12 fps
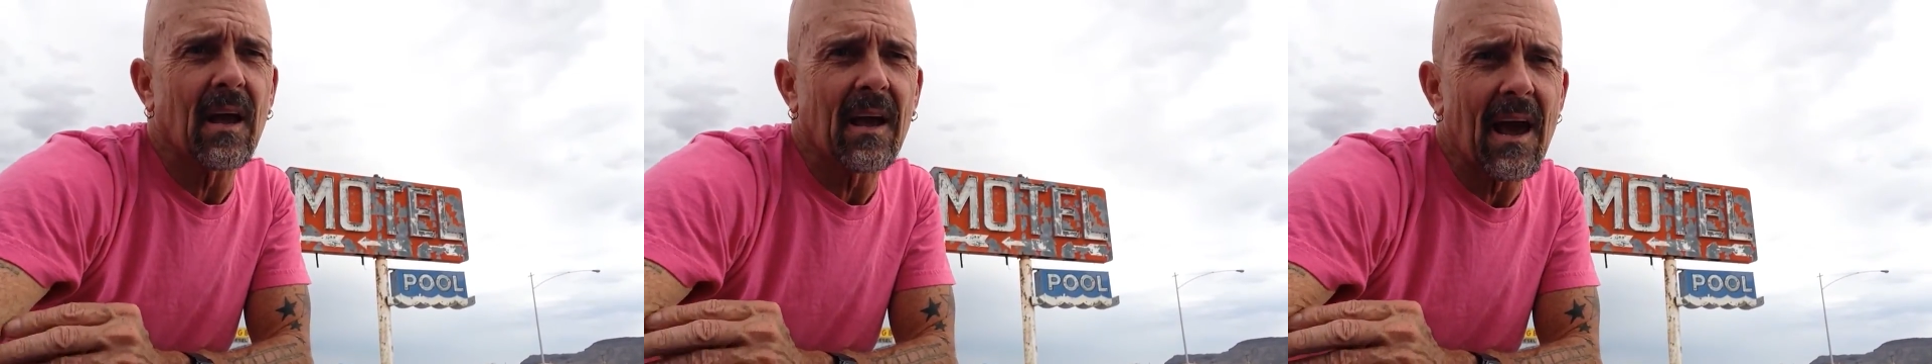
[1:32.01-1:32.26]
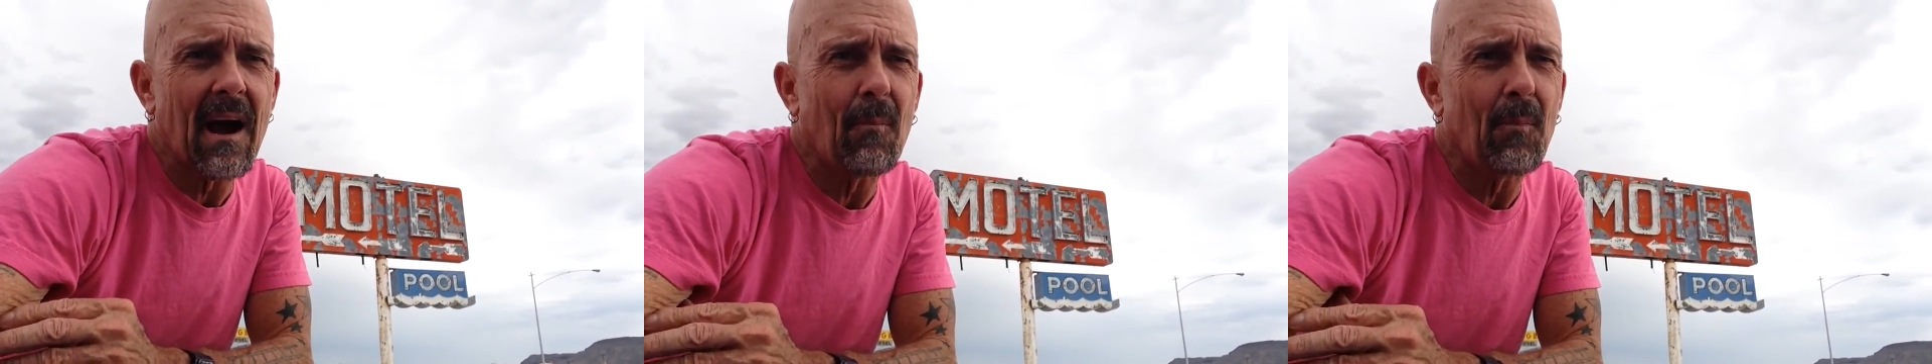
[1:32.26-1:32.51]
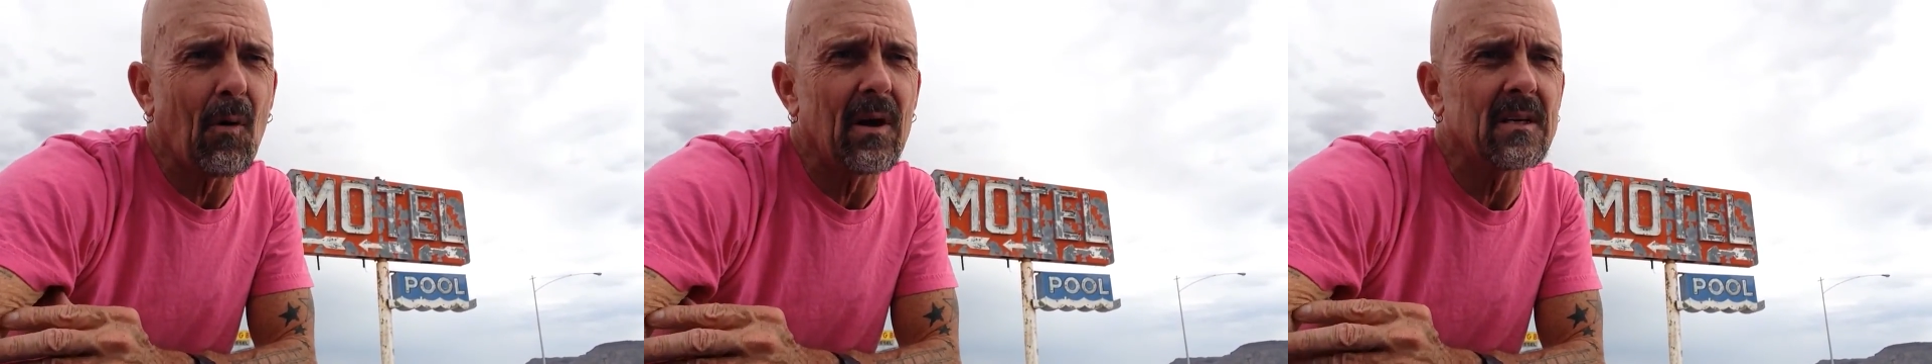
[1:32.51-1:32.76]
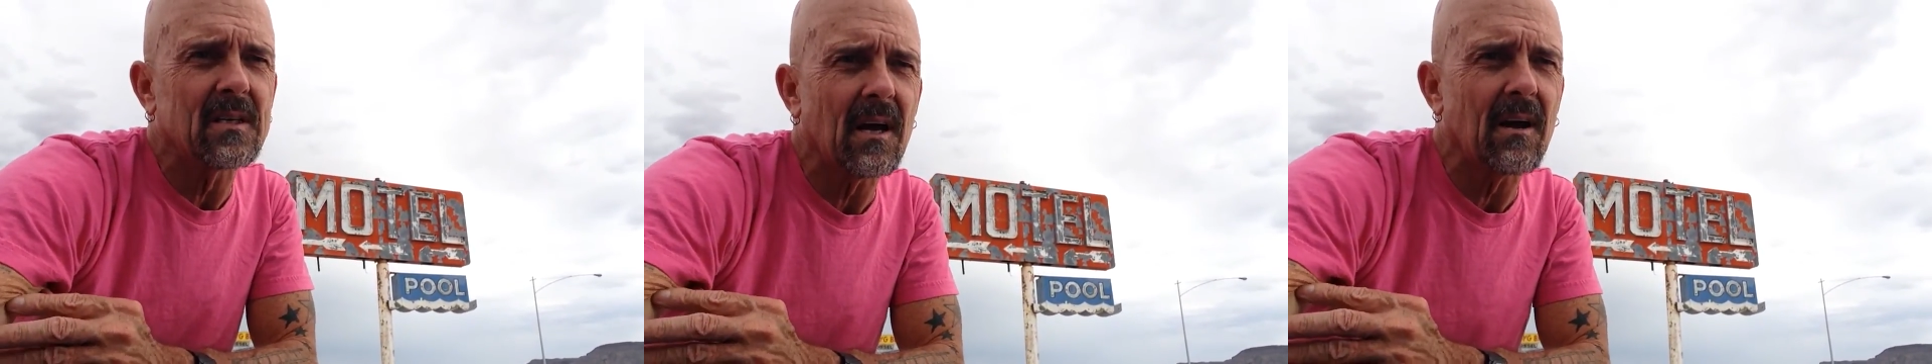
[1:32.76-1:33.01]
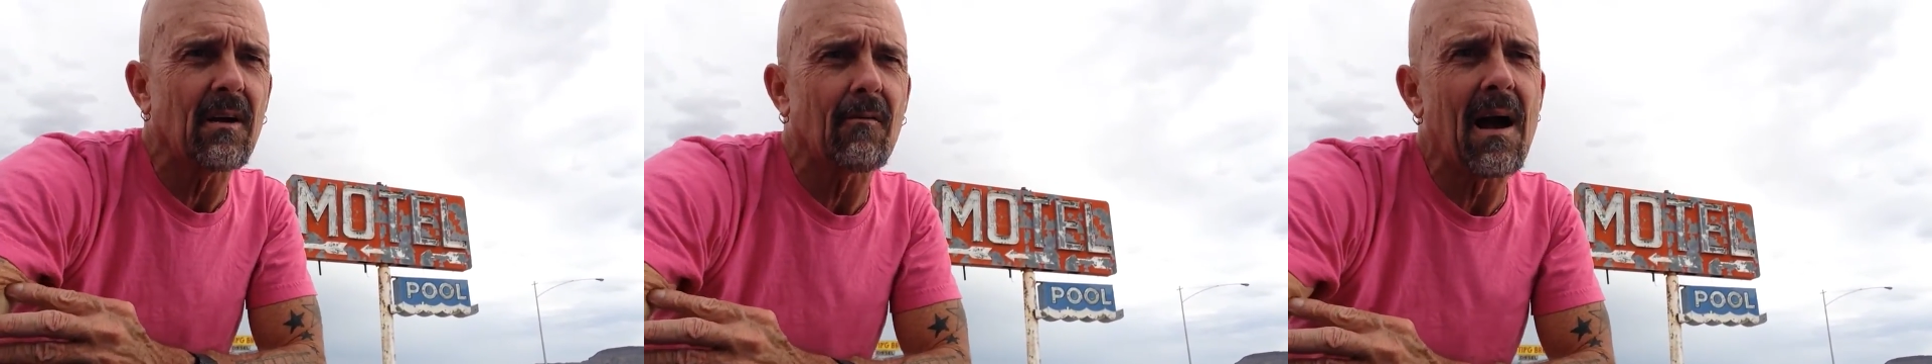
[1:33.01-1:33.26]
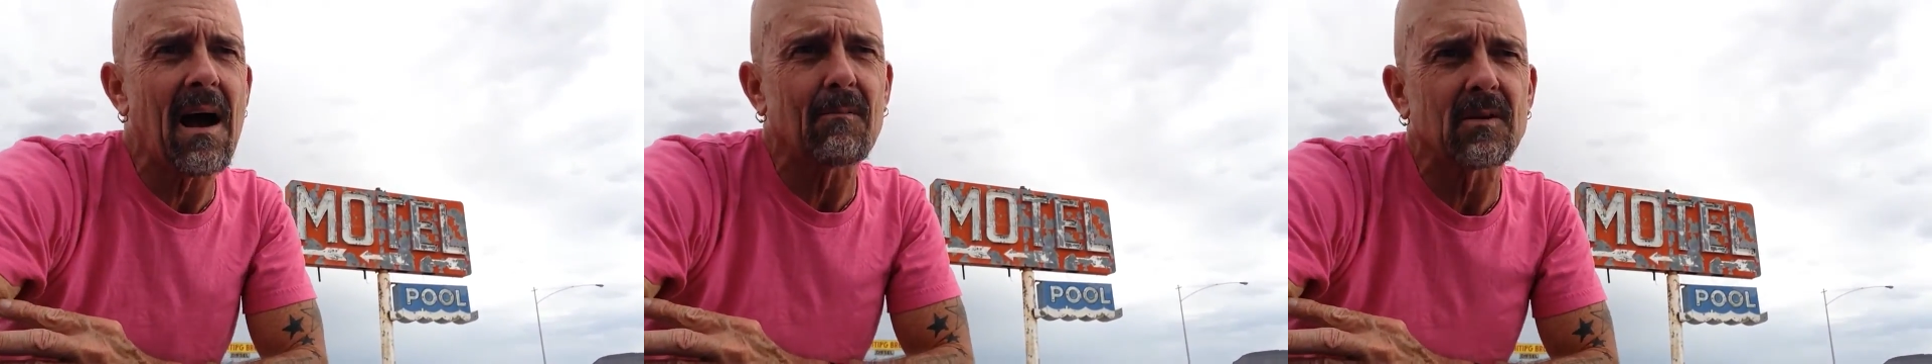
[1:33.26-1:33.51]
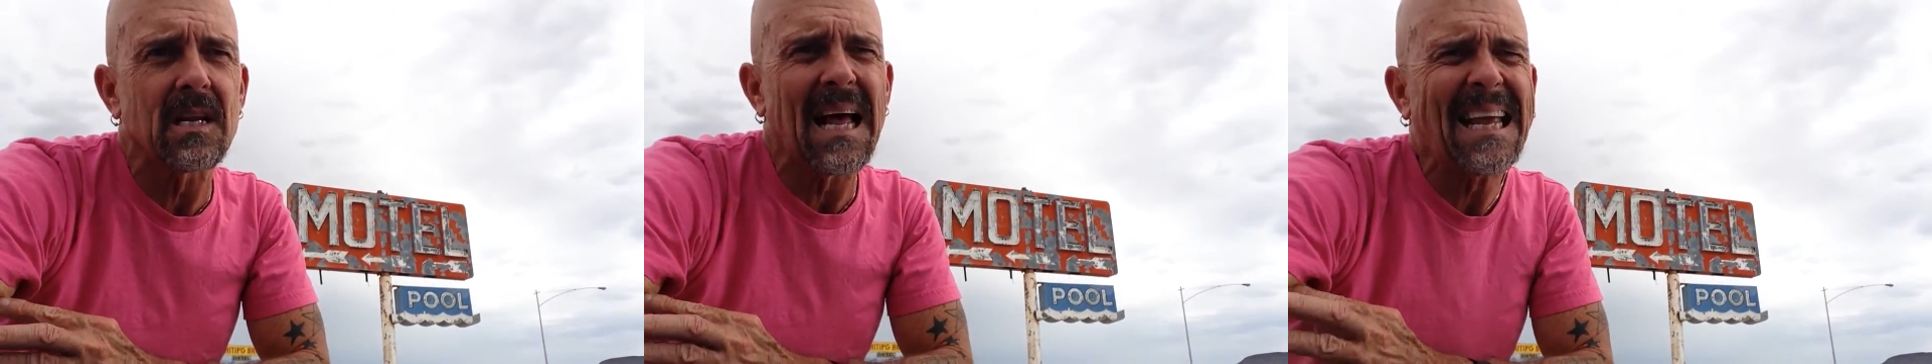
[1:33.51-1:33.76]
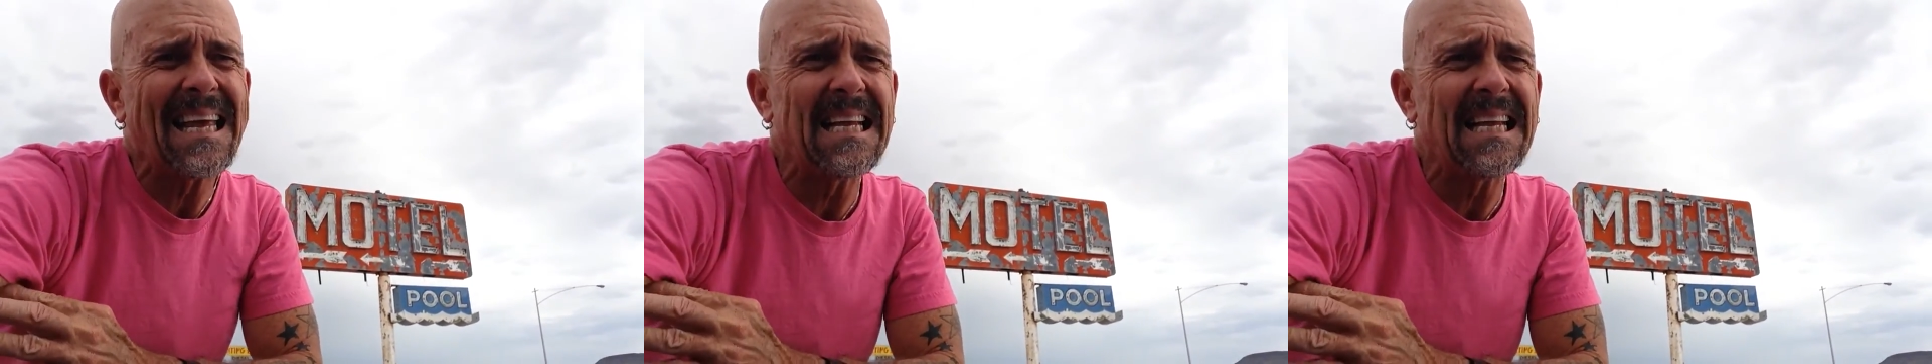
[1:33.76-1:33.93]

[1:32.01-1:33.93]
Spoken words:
cowboy in Telluride was like